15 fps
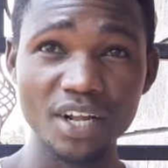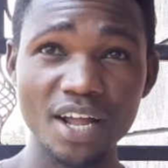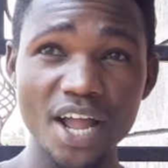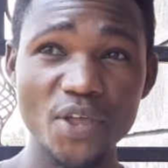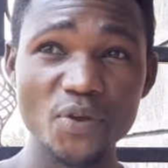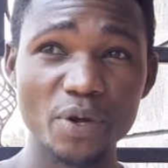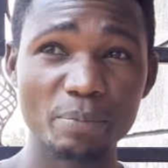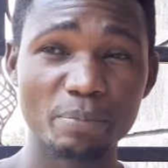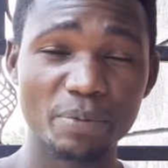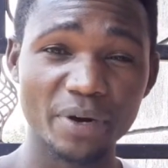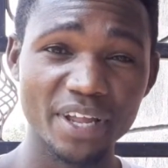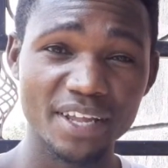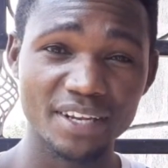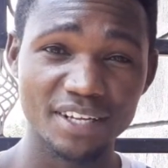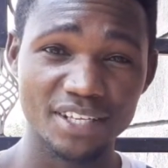your
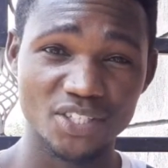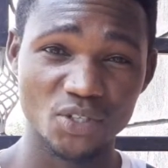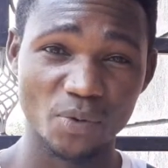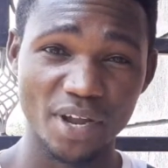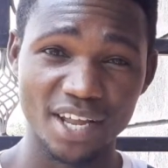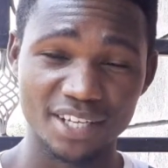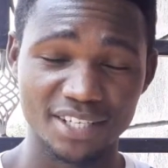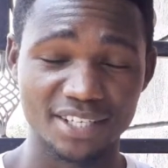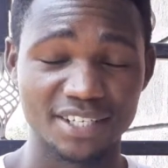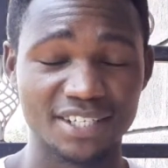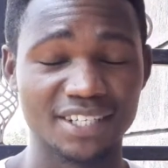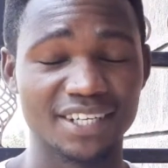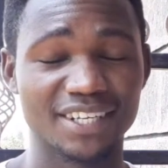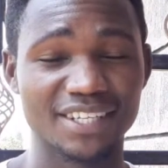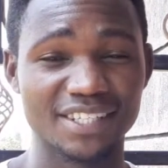brain is wired
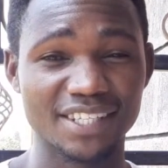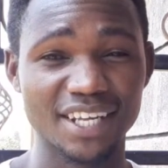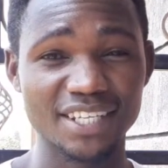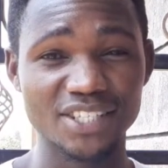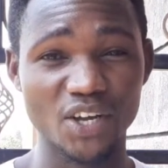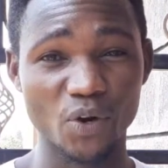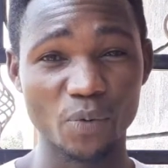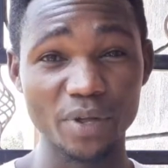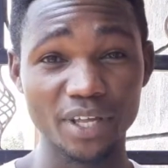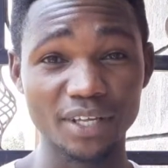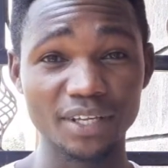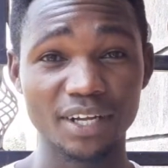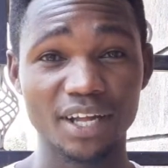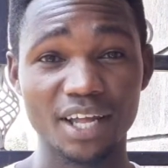in such a way